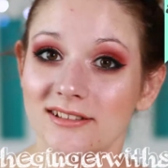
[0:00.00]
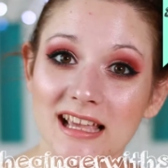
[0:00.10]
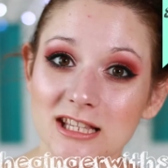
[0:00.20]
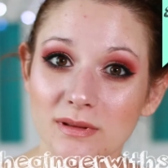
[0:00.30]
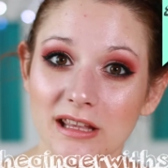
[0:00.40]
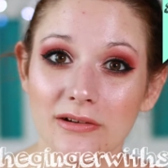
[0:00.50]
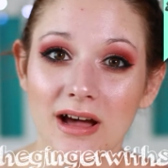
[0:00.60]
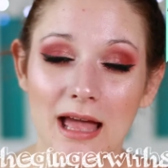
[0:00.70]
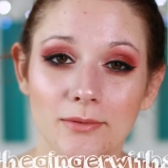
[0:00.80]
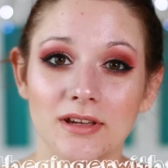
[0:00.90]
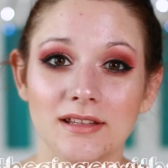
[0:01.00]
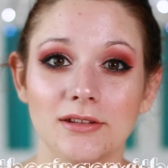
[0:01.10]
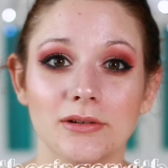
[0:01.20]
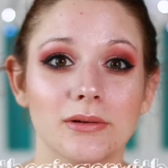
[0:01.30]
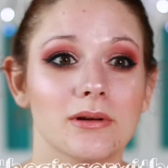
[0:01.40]
today's video I'm going
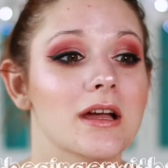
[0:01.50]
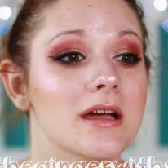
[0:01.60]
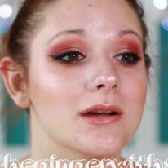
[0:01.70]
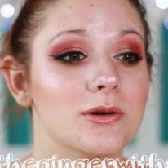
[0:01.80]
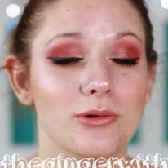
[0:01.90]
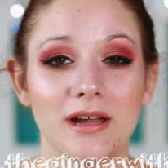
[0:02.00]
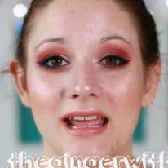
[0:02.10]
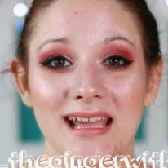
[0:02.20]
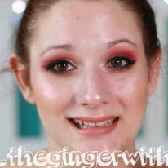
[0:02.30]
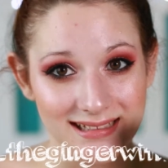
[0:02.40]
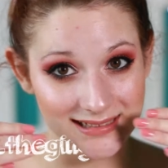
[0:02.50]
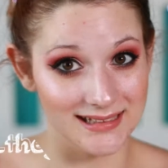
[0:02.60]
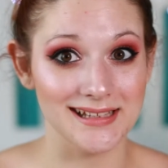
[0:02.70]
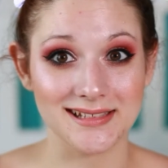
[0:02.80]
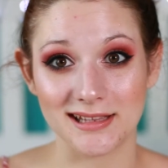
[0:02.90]
to create
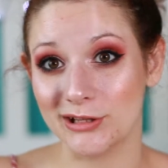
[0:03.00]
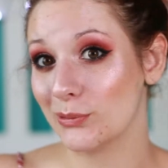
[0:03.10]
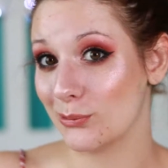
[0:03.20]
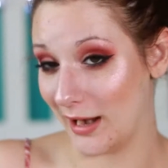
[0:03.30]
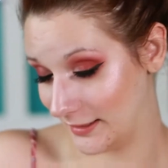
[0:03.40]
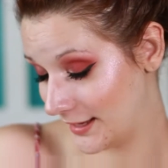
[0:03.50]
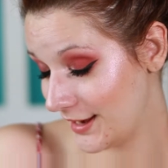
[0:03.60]
this look right